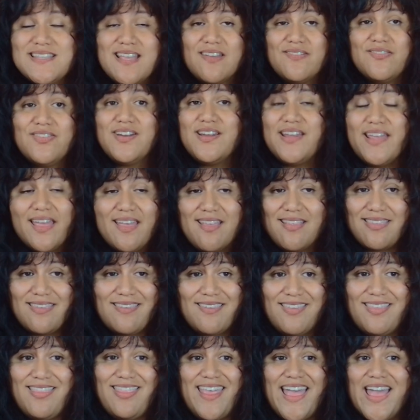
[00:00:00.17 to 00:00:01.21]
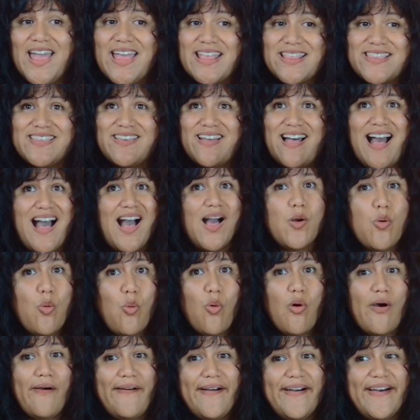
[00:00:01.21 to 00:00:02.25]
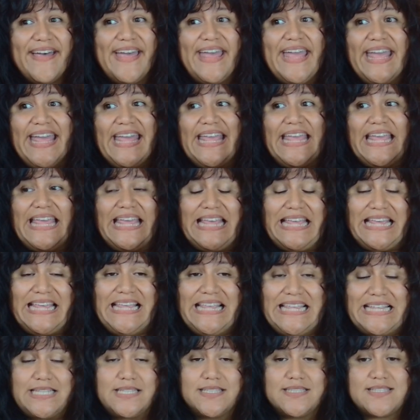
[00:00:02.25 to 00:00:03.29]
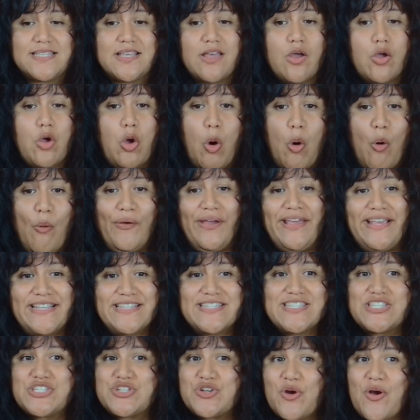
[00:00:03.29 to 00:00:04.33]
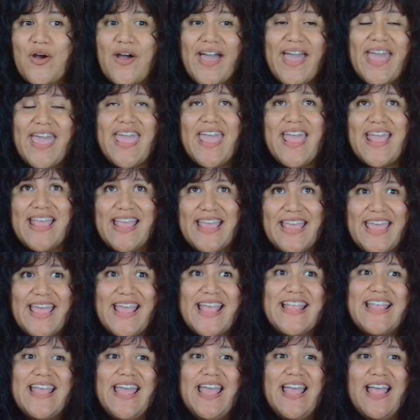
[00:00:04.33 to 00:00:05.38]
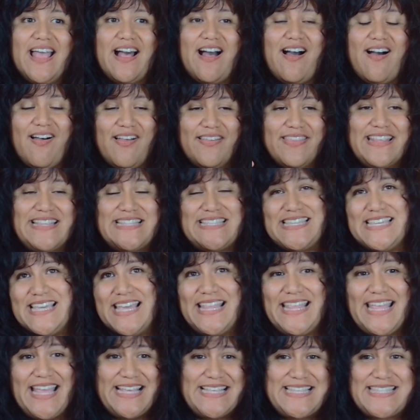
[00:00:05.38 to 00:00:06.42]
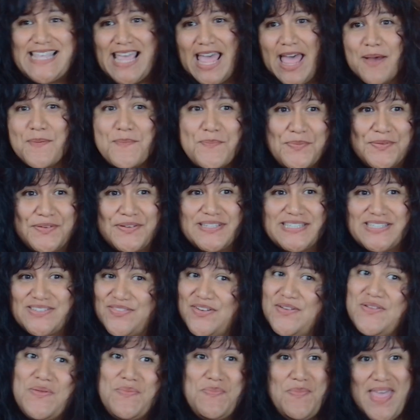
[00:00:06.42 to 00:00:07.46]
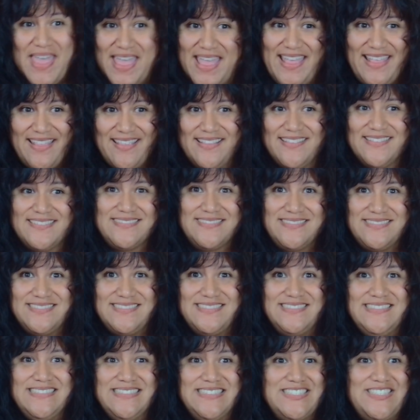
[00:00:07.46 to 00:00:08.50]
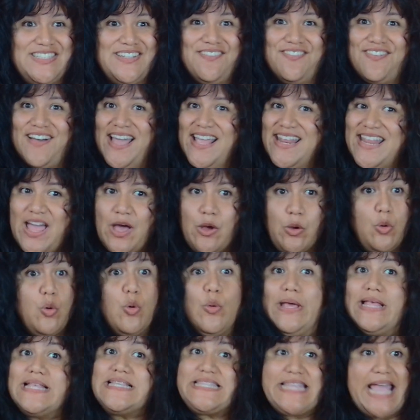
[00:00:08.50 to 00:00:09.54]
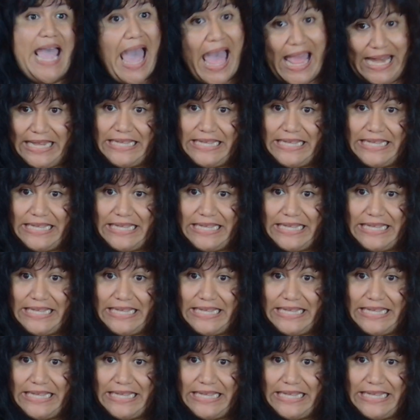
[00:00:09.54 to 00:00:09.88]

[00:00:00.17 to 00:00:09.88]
not forget that Aqua is going to try and get all the DNA samples from the men to find out who his dad